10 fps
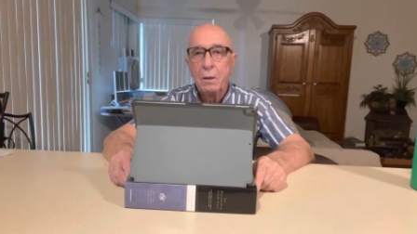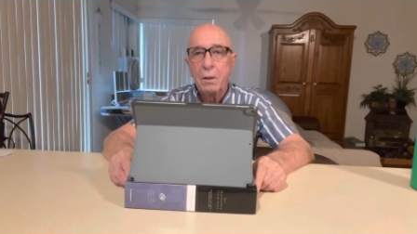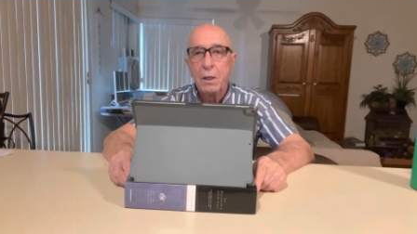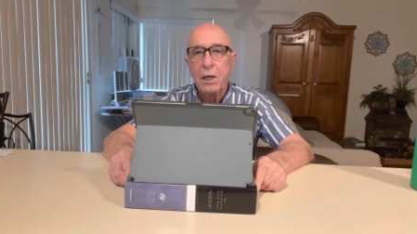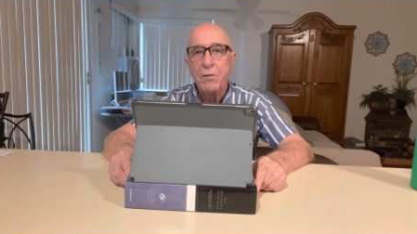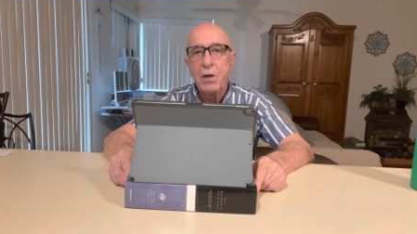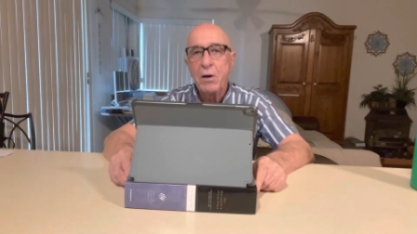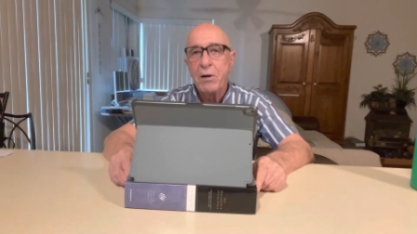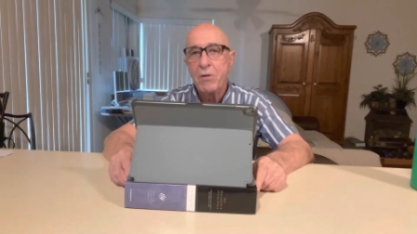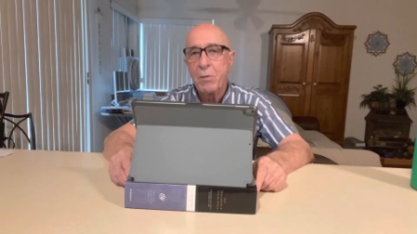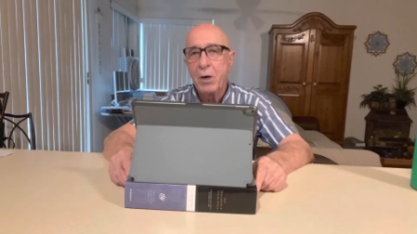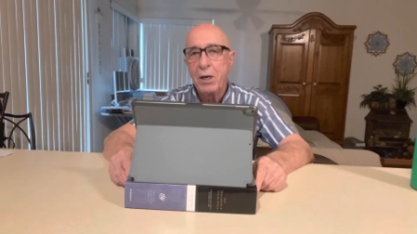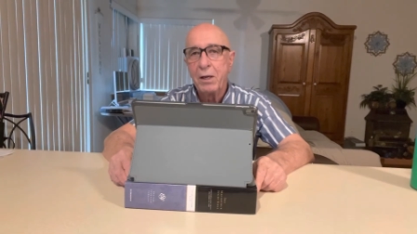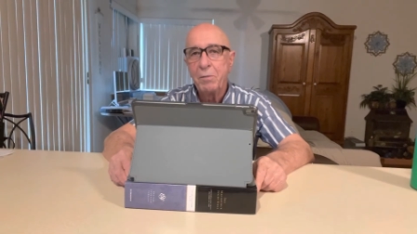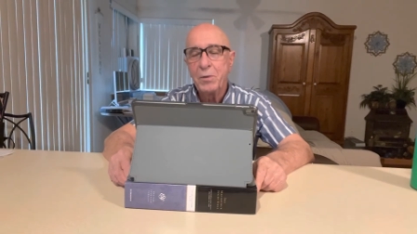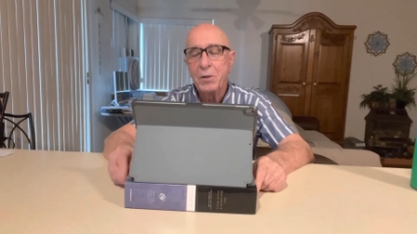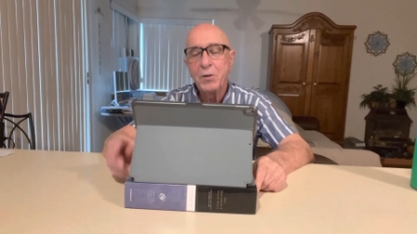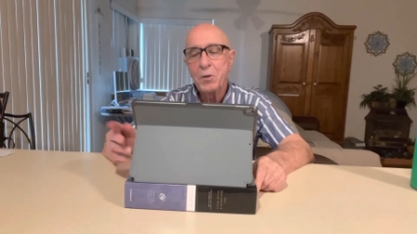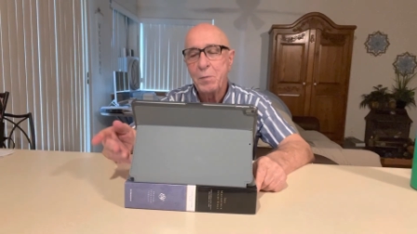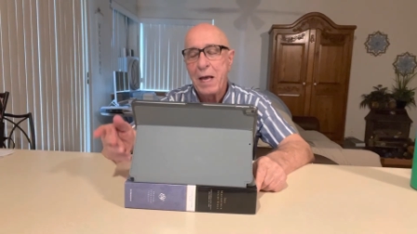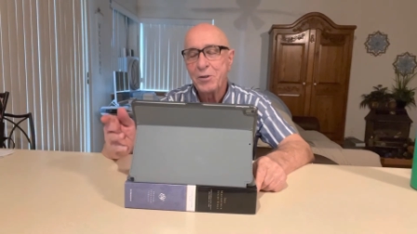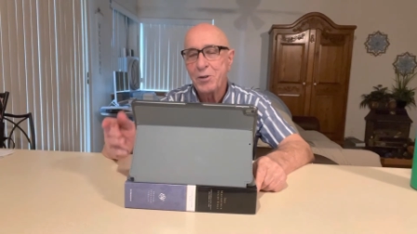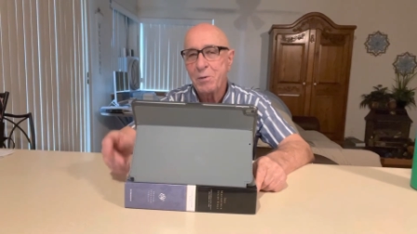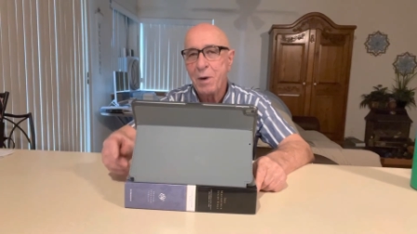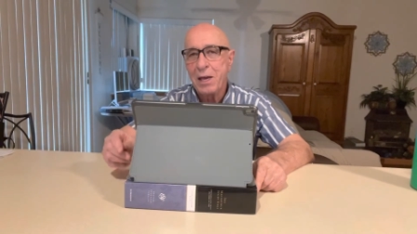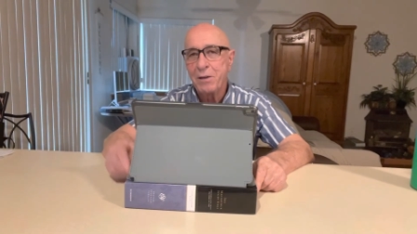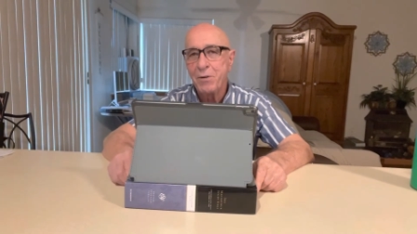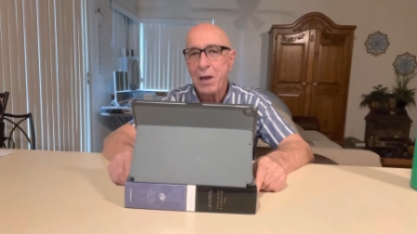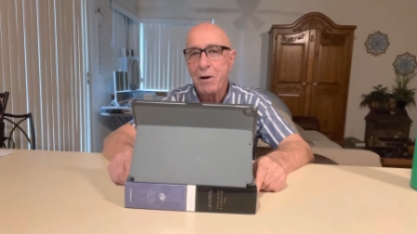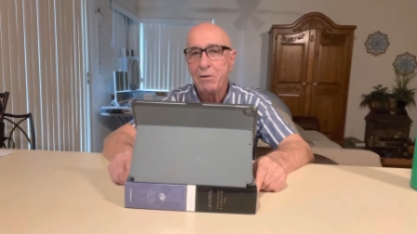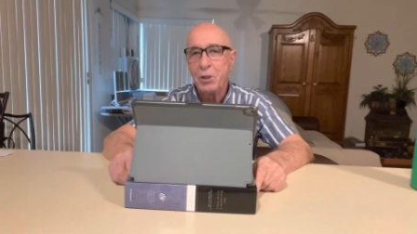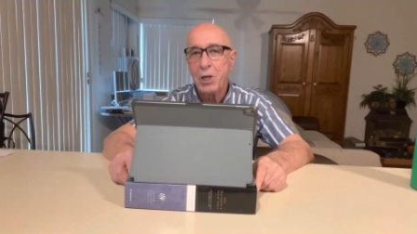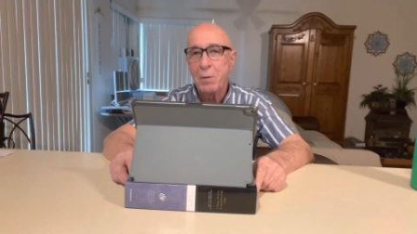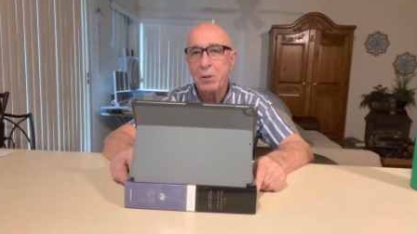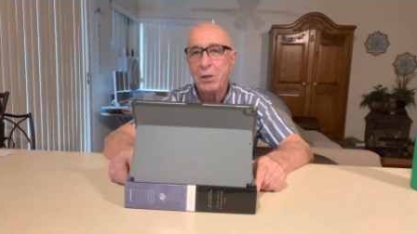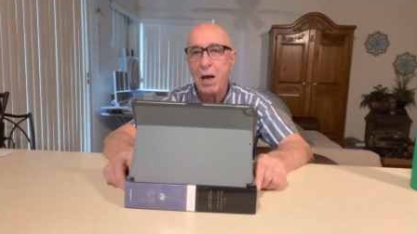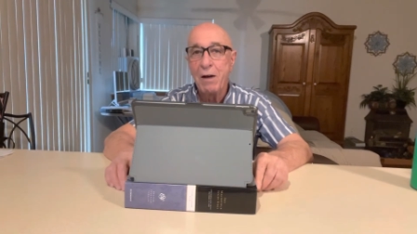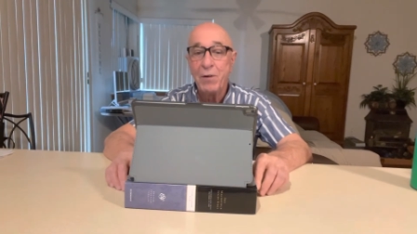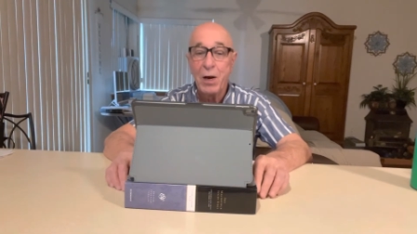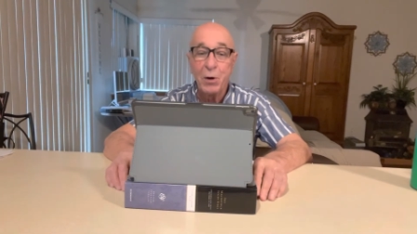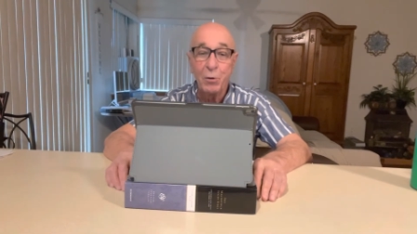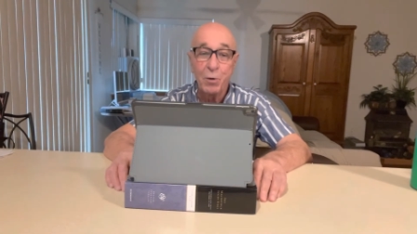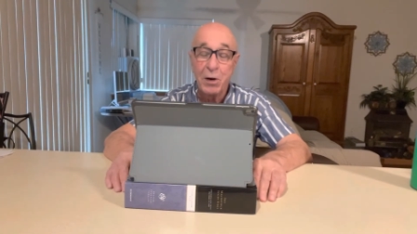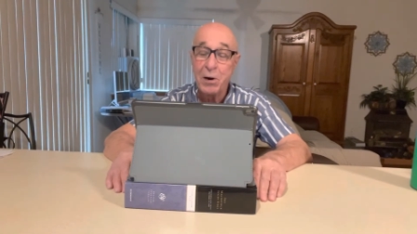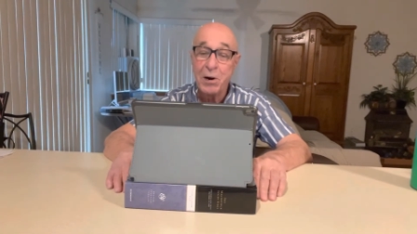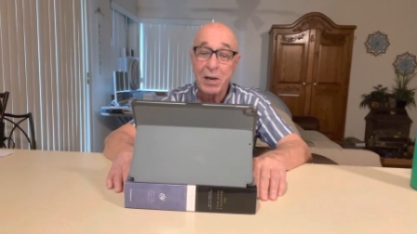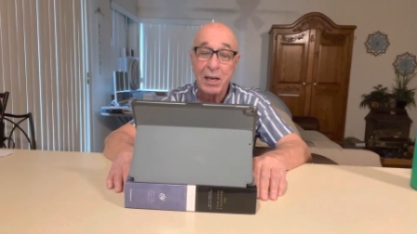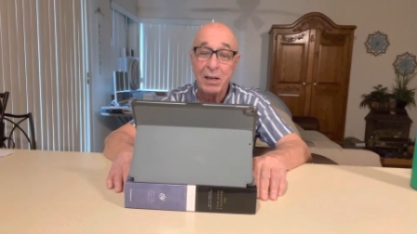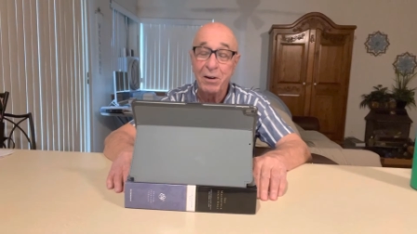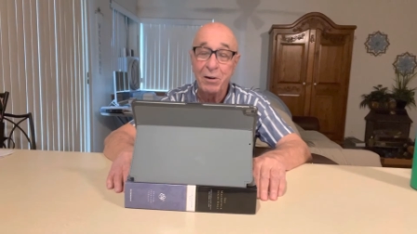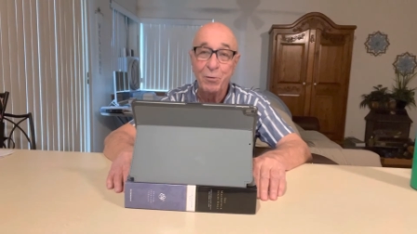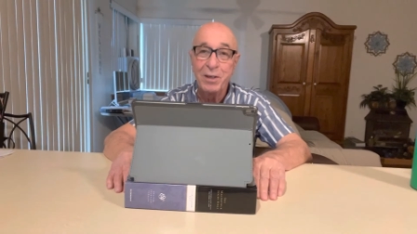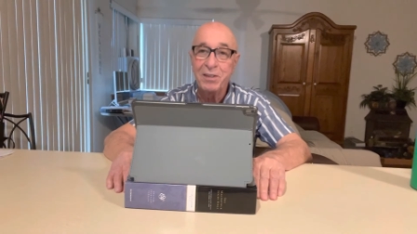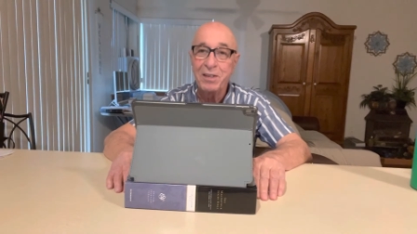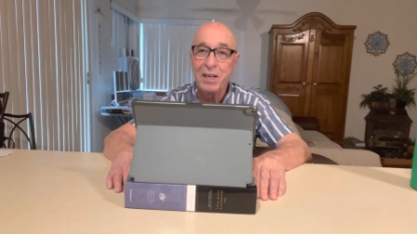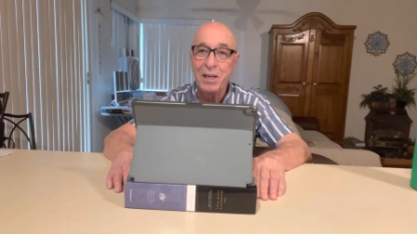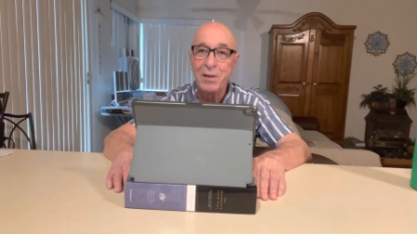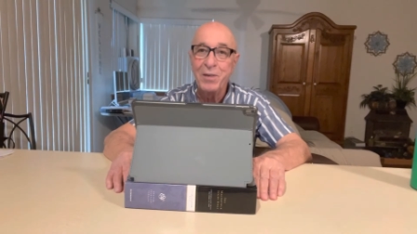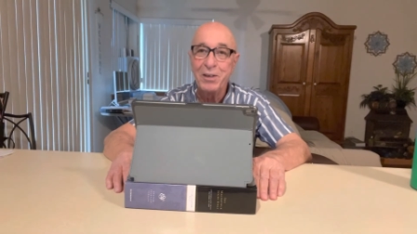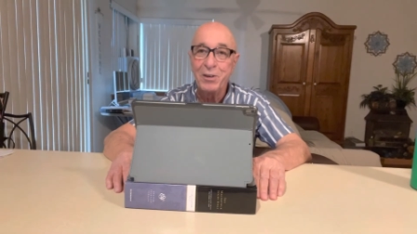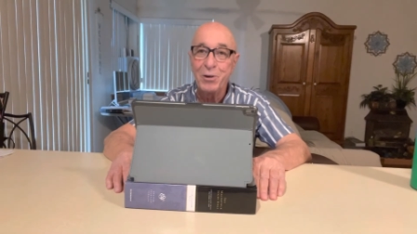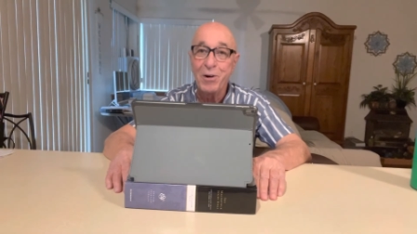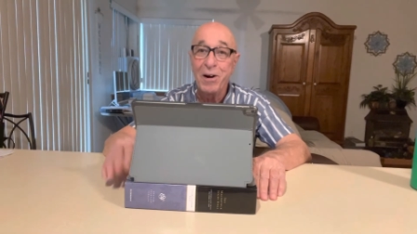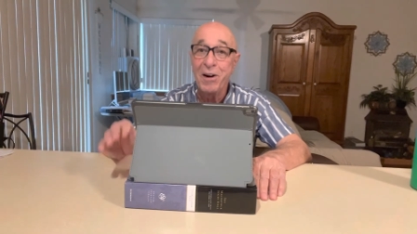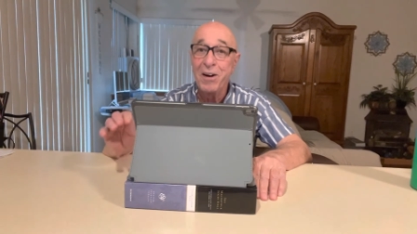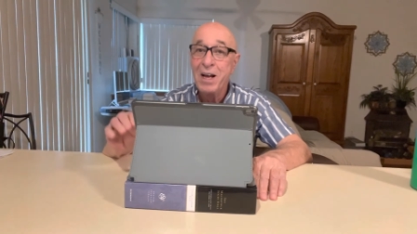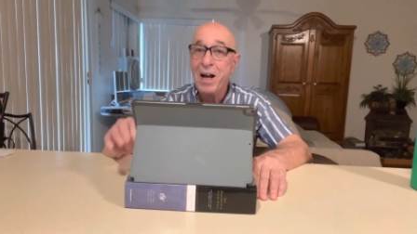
Good evening, everybody. This is Pastor Mike Calvary Chapel Davao, and we're here again on Wednesday evening to our